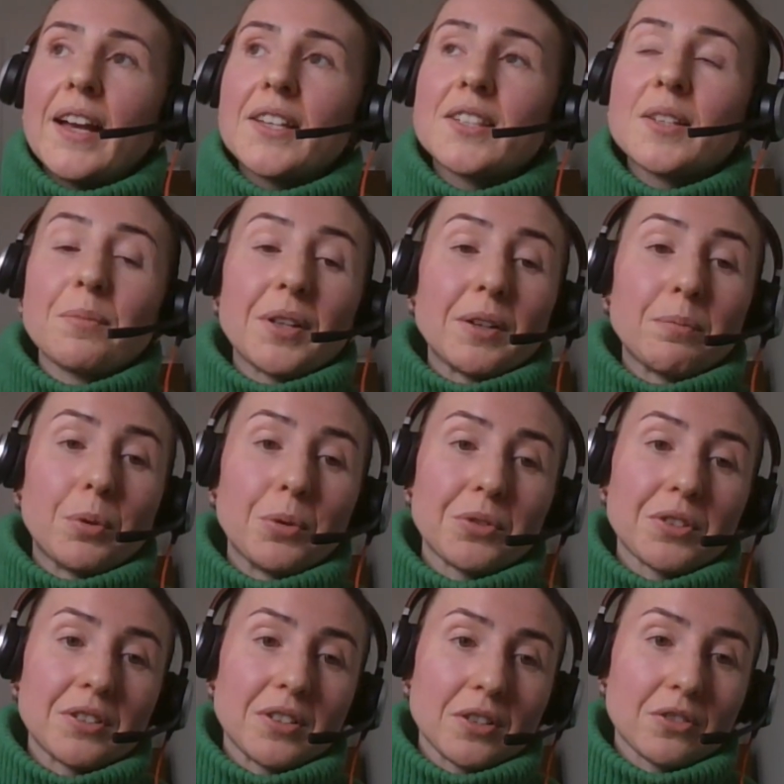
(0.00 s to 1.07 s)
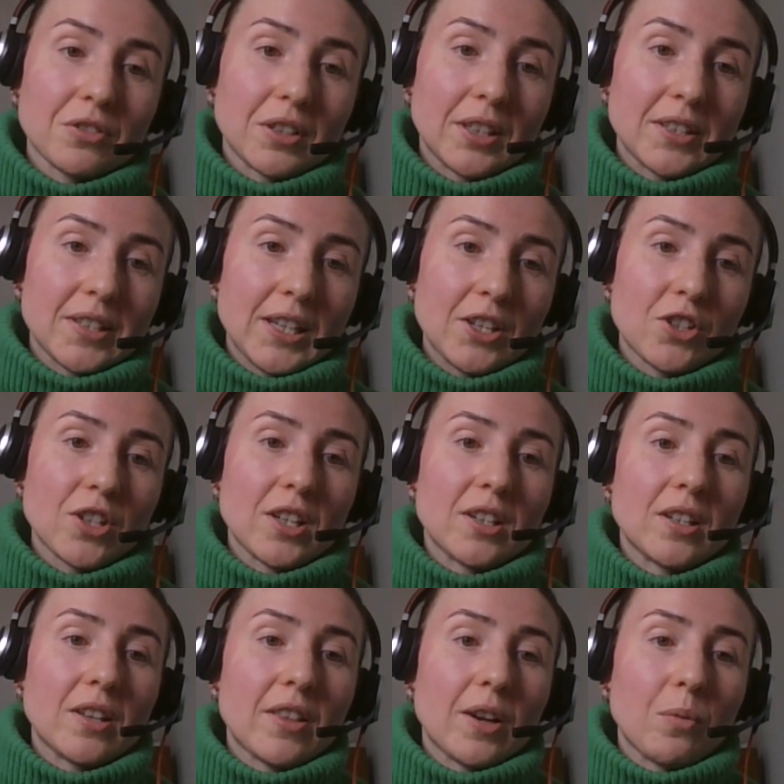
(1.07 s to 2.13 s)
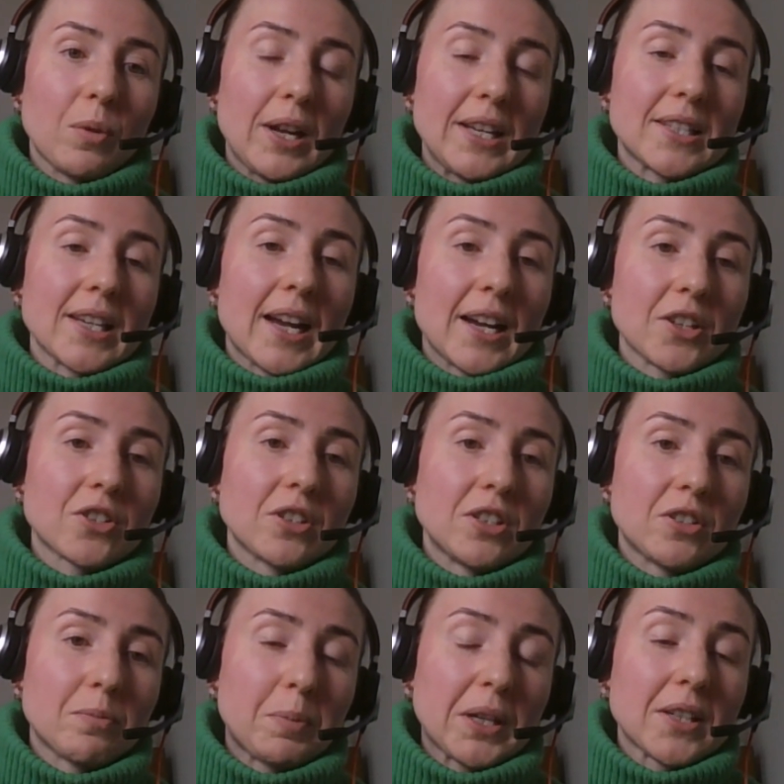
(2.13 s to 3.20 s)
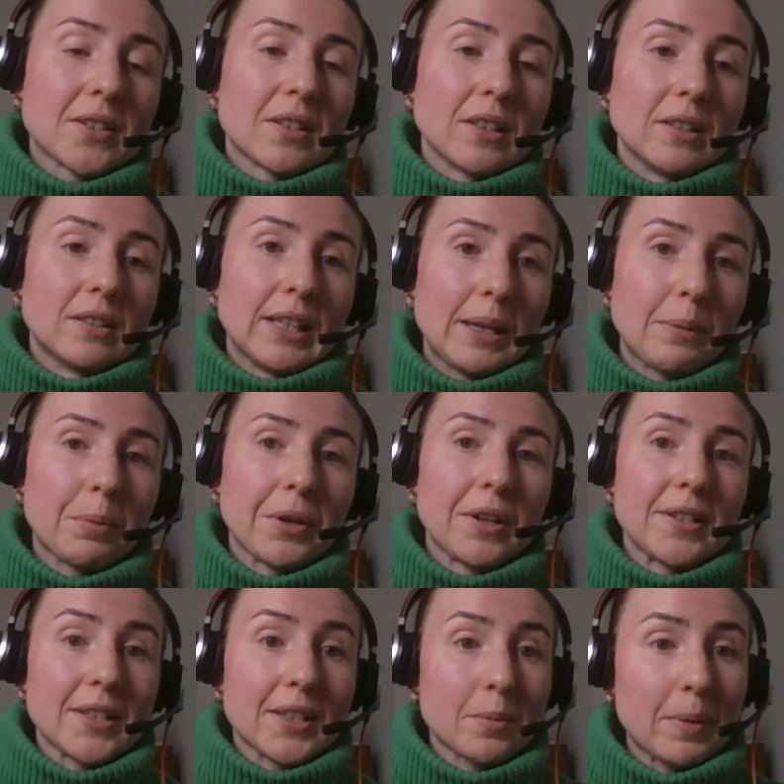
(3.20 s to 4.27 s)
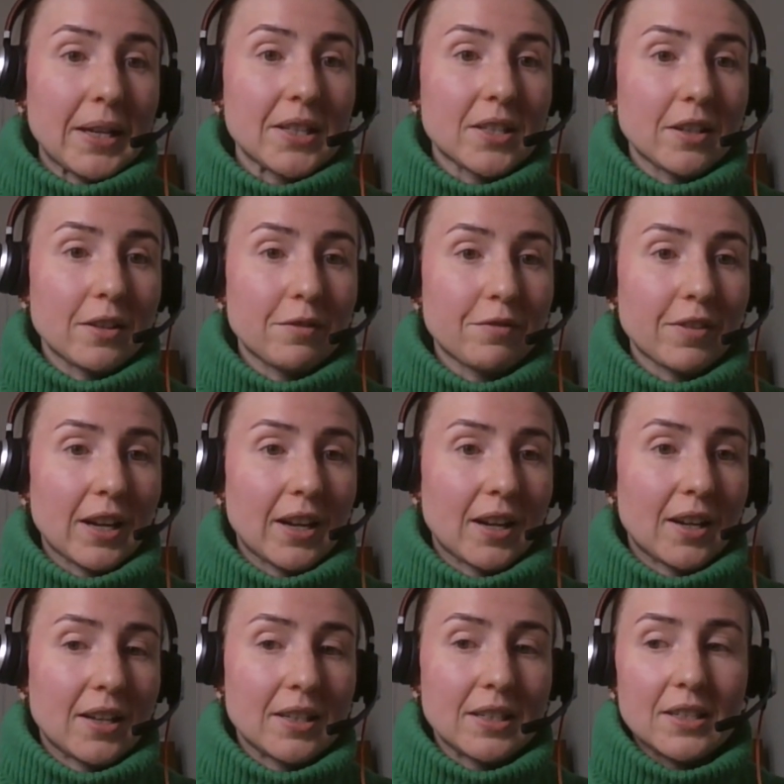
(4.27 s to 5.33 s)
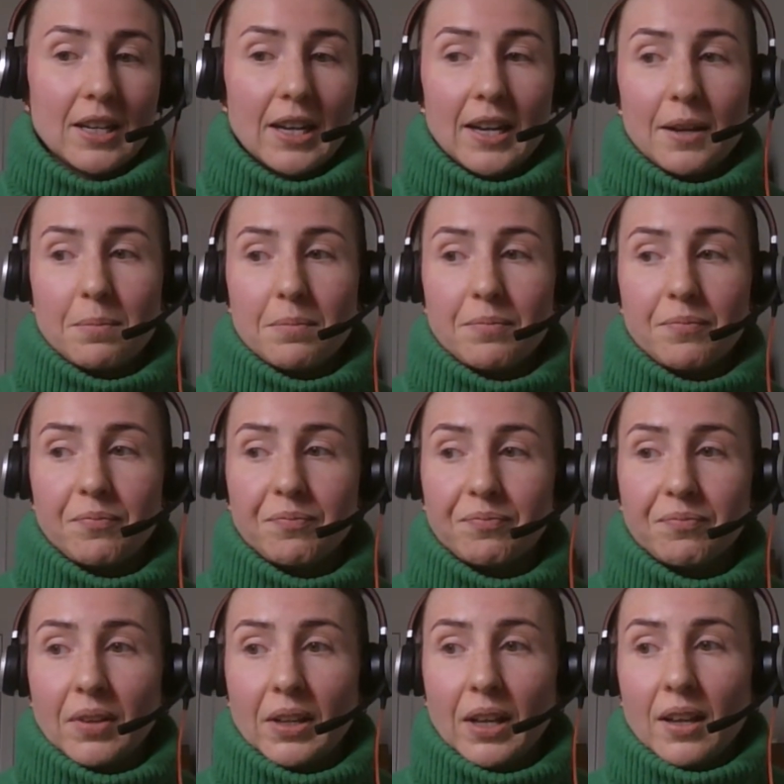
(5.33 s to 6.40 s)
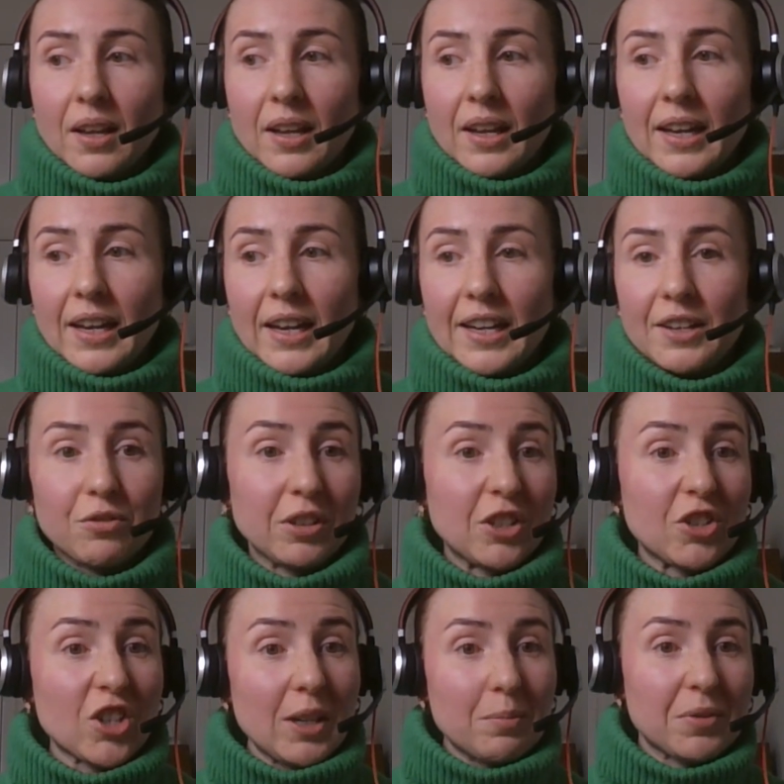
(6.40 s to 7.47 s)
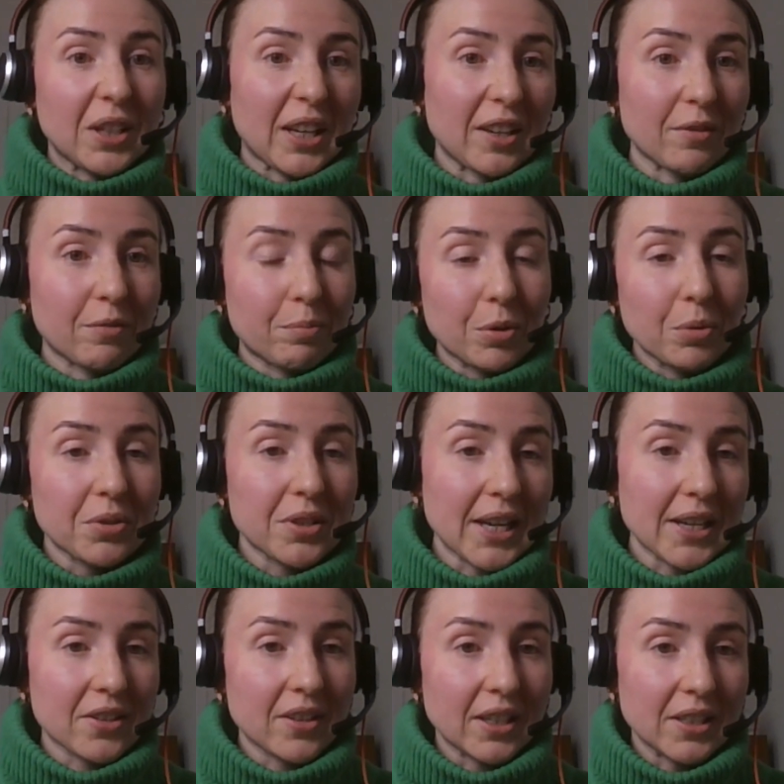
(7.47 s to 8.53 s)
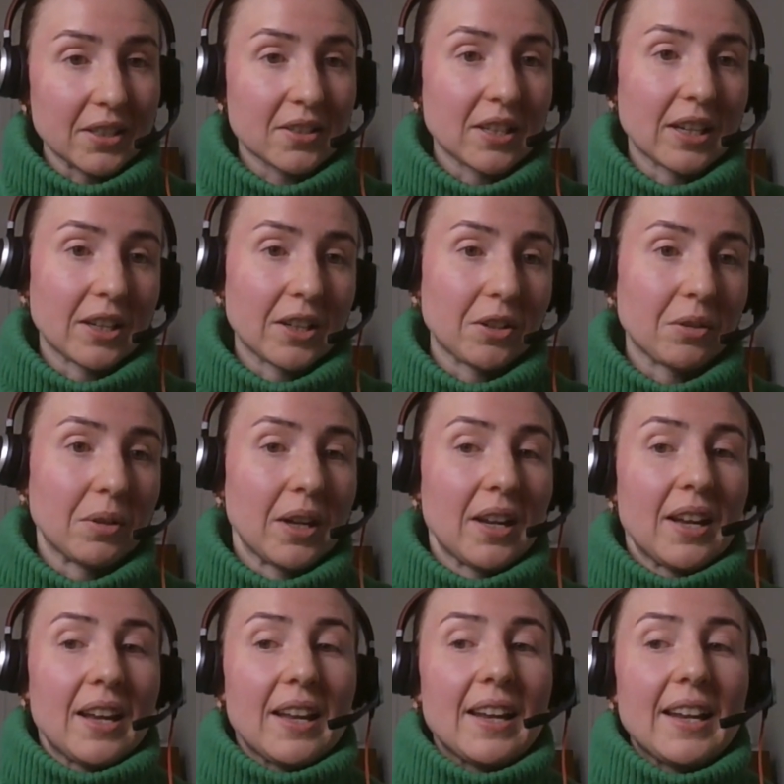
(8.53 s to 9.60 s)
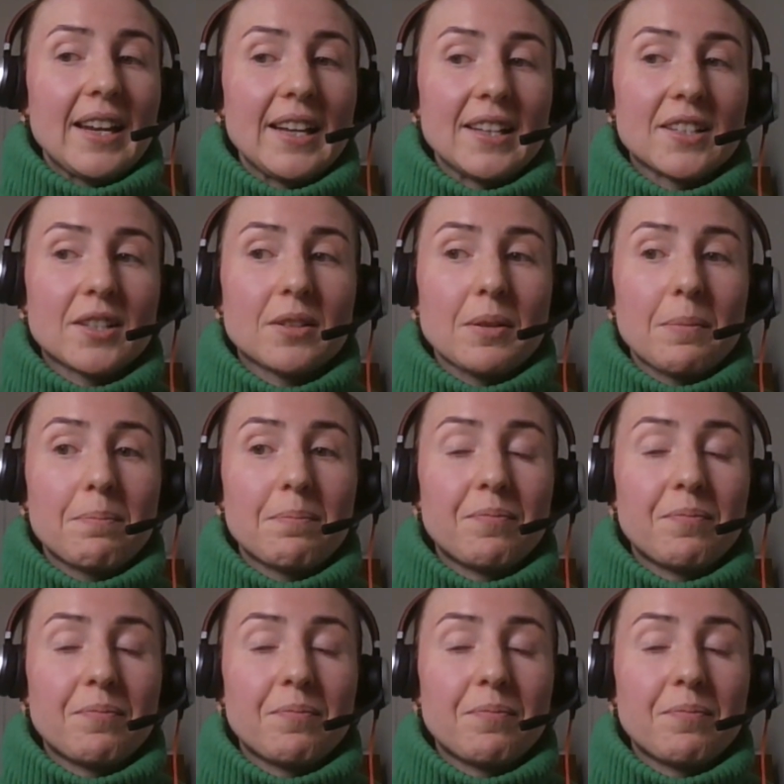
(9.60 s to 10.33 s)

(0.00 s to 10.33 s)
something post-industrialization, that it's actually, because labor is expensive and it's really cheap to kind of process things now. It's